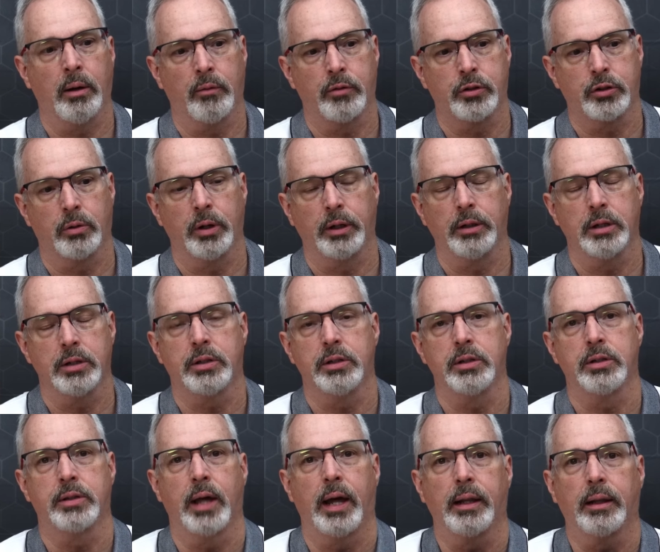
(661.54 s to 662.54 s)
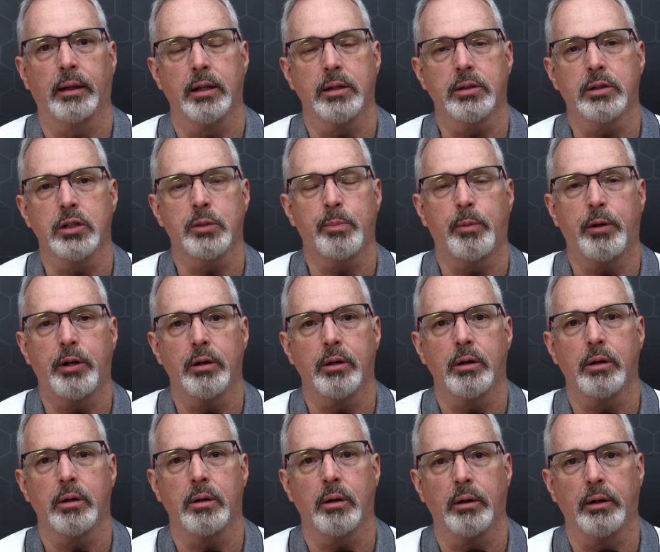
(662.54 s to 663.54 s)
of showing this is that this is
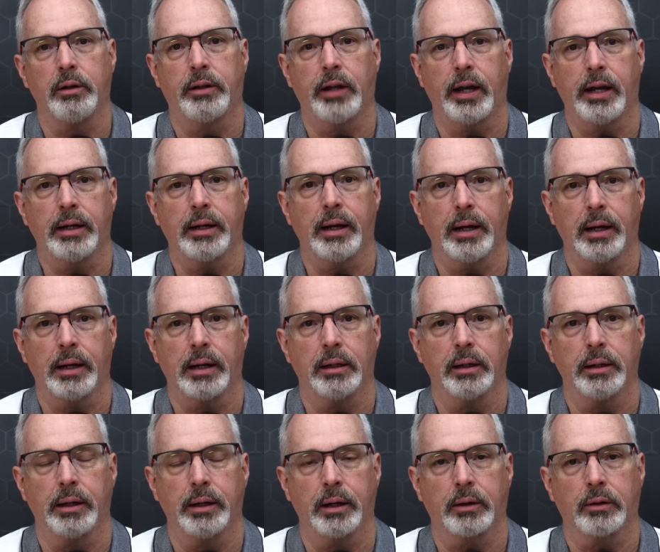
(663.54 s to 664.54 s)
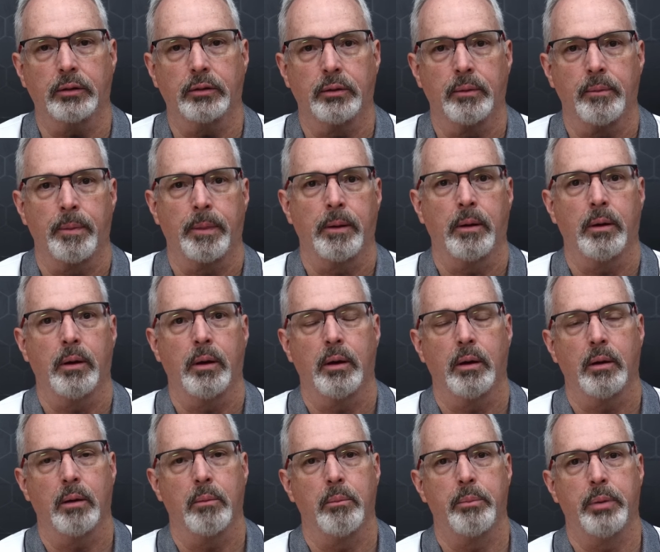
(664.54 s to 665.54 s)
pure data analytics,
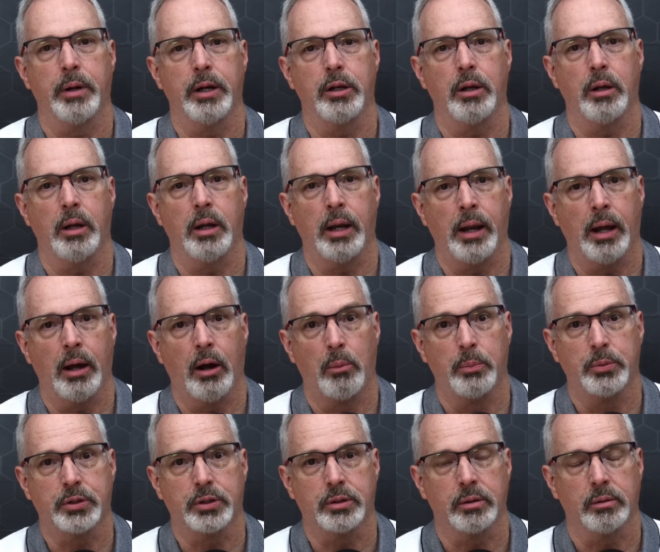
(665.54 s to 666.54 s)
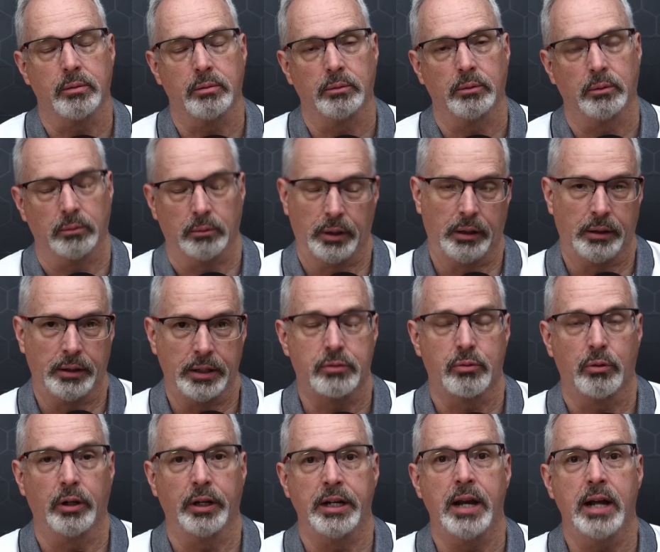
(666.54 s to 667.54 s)
but it helps, well, it's
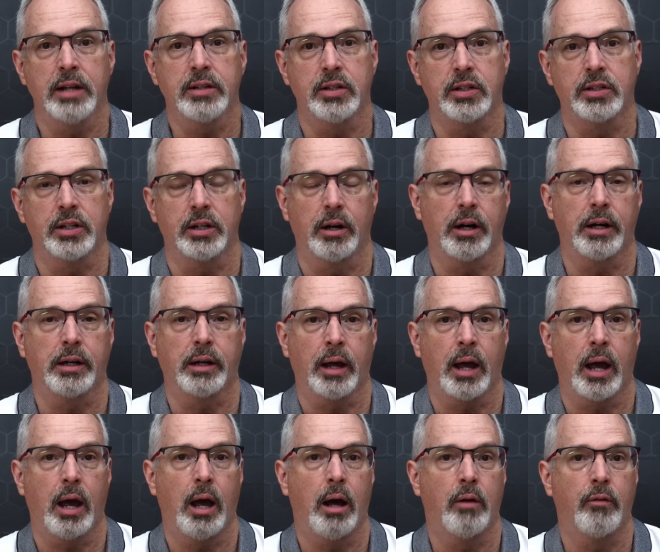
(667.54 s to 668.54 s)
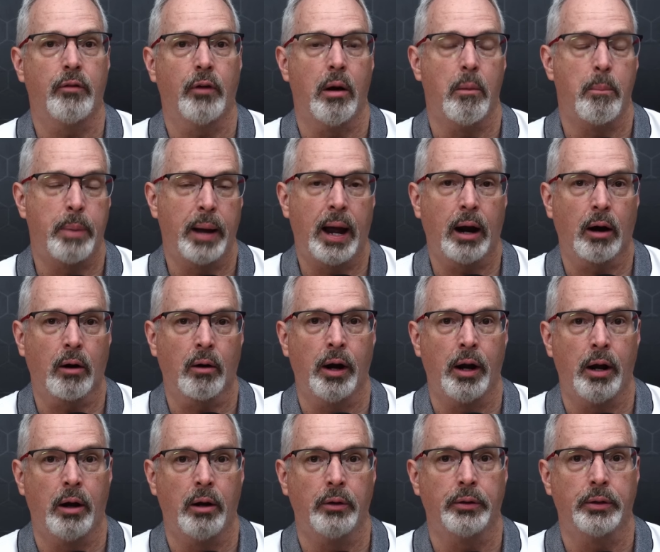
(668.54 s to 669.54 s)
really necessary to have a
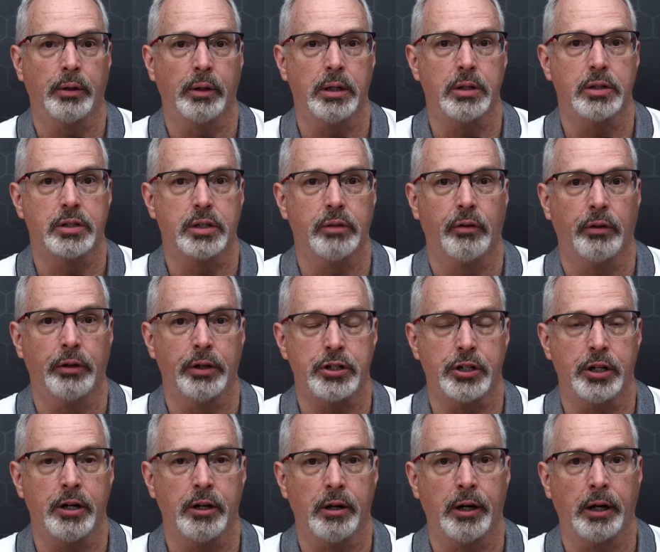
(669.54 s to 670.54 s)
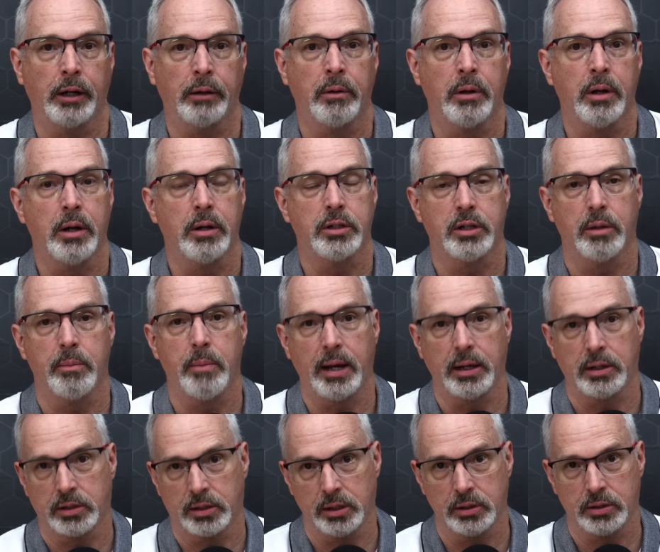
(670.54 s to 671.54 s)
background in civil engineering to
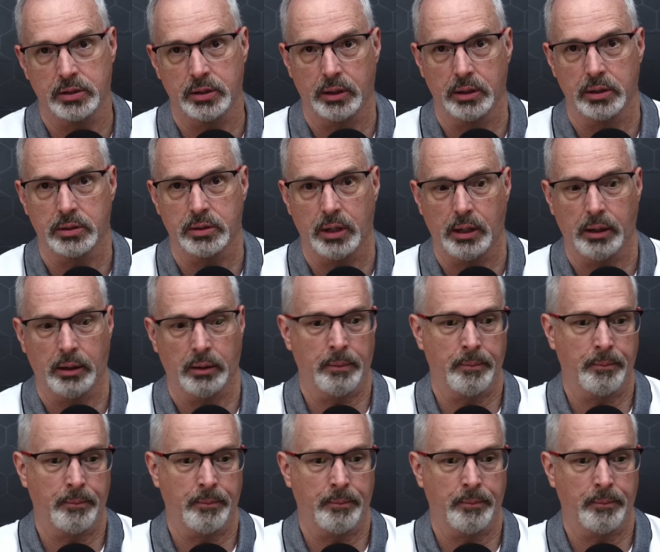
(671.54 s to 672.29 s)
make sense of this data.